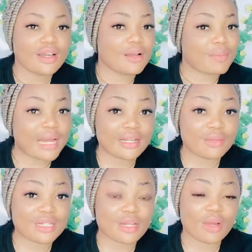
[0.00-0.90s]
My name is
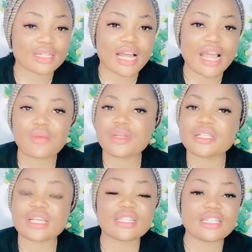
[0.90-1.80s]
Awanga Iris,
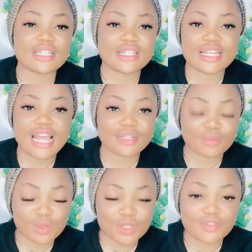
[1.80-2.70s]
and this is the
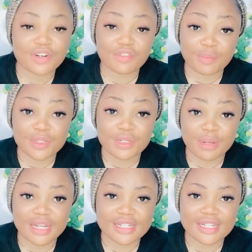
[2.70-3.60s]
atmosphere of
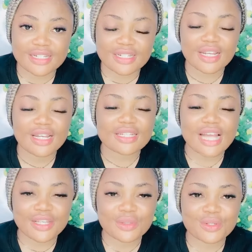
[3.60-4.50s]
possibilities.
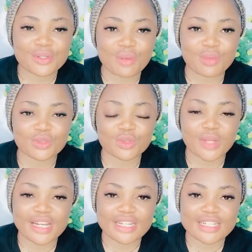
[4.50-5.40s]
Thank you so much for
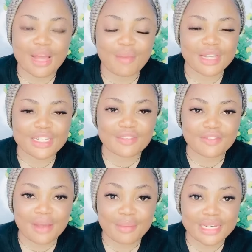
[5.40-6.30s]
joining this amazing
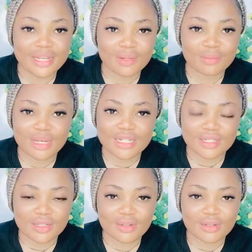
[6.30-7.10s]
family. God bless you.